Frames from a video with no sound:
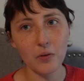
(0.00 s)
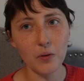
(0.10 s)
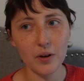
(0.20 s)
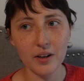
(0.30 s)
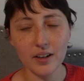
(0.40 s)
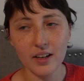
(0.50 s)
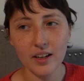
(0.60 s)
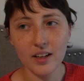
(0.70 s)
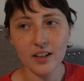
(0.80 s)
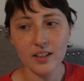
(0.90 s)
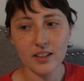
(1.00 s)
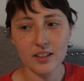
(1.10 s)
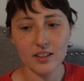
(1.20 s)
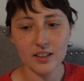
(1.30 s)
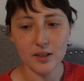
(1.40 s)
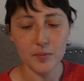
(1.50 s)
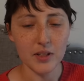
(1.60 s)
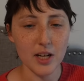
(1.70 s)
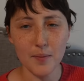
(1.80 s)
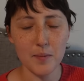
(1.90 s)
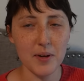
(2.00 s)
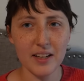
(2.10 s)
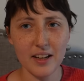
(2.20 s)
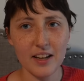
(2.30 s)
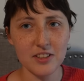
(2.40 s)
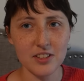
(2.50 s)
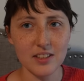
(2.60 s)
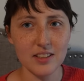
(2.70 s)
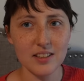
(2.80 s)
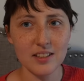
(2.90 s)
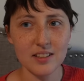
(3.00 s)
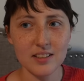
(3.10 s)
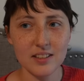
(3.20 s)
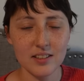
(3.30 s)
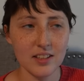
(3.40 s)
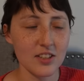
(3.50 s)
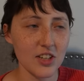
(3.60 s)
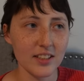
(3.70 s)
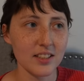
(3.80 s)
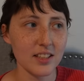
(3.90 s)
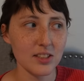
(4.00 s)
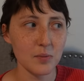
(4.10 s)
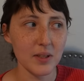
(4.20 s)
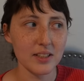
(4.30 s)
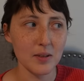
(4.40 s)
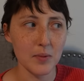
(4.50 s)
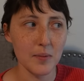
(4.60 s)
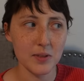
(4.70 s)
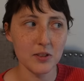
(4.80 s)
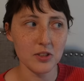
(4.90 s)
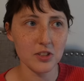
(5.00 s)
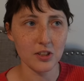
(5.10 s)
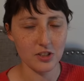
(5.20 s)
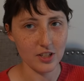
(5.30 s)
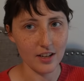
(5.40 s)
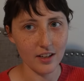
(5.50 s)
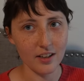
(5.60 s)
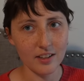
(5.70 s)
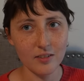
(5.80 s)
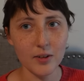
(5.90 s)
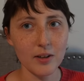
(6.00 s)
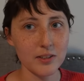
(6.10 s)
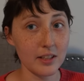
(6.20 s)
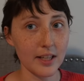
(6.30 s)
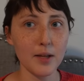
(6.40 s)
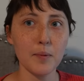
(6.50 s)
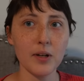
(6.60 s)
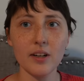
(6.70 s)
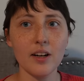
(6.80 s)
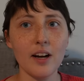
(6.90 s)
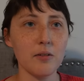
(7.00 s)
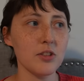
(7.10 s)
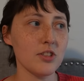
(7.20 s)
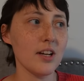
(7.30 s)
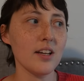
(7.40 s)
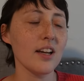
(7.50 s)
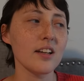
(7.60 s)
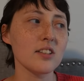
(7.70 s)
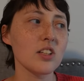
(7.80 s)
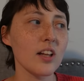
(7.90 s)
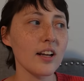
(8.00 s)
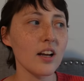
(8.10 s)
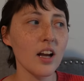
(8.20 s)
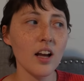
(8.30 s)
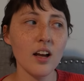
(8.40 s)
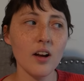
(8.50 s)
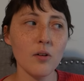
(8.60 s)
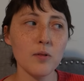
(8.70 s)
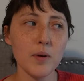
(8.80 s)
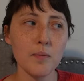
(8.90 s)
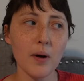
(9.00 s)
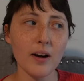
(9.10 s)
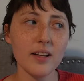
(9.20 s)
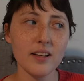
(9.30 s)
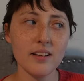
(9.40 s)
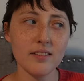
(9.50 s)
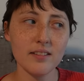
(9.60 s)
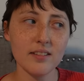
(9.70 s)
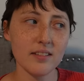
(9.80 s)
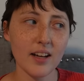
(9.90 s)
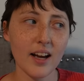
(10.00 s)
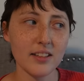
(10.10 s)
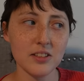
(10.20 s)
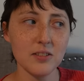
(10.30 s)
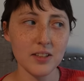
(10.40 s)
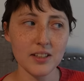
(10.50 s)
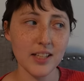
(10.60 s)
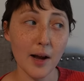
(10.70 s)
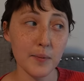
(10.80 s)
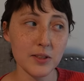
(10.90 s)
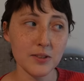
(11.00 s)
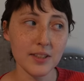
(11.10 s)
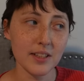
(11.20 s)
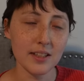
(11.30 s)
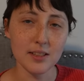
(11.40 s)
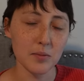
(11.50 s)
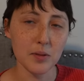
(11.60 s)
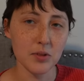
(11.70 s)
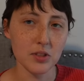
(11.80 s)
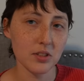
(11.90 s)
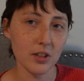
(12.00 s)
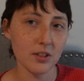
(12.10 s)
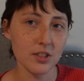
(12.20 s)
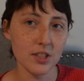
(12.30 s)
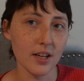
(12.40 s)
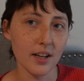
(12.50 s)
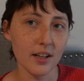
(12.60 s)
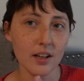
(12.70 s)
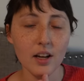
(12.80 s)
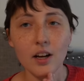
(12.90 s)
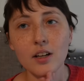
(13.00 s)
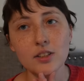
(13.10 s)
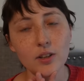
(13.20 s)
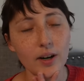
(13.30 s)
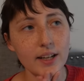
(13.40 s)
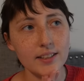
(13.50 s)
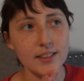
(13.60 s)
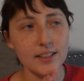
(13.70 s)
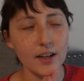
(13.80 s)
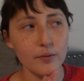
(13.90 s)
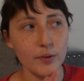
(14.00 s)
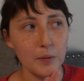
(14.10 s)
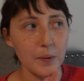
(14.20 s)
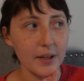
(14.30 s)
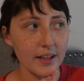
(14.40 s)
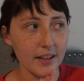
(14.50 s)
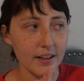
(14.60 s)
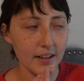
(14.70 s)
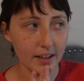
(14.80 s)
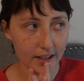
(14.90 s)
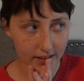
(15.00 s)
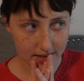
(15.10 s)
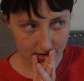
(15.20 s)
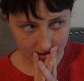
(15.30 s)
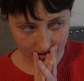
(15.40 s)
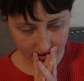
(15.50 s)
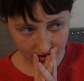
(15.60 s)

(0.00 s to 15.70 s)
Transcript: or the numbing medication injected into me, sometimes I'll just start shaking. When I was in labor, I was shaking. So like when my body has new things happen to it, it sometimes just starts shaking. So I had to sit down for a bit, and